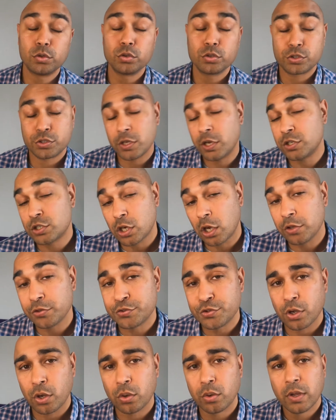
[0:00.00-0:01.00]
Search
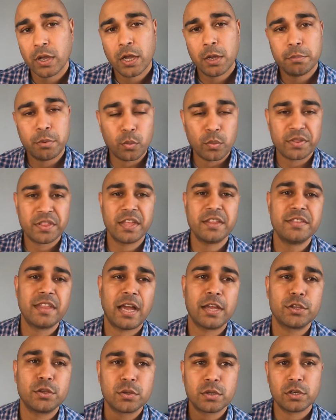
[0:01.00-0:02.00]
Console, but within
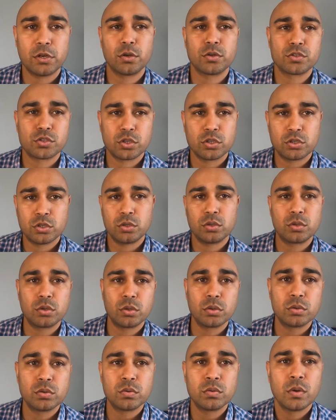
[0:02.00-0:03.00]
that you can also do
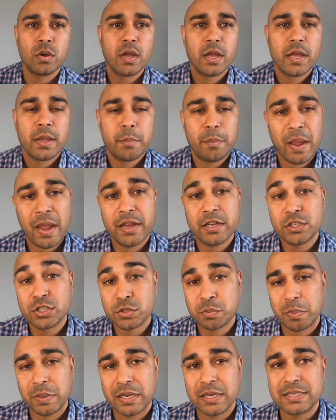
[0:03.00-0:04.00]
Google page
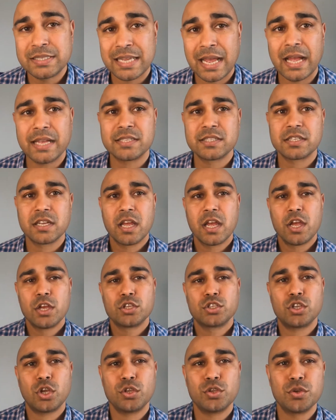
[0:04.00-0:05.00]
speed tests,
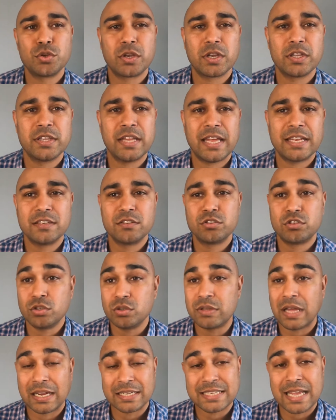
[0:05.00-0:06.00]
so you can then do
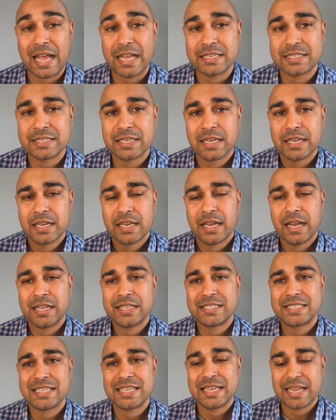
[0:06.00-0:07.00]
that test and
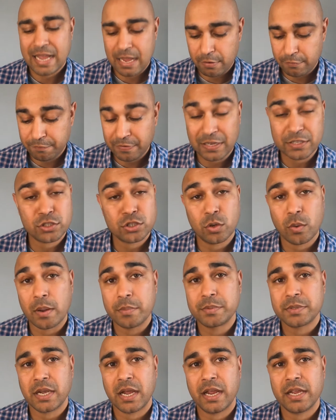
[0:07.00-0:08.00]
see how fast your
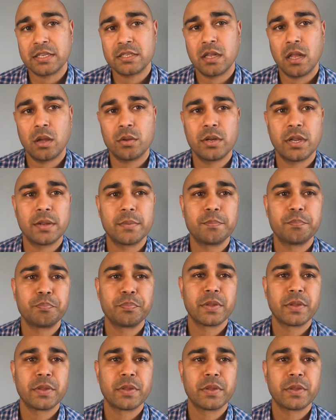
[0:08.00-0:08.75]
website is loading.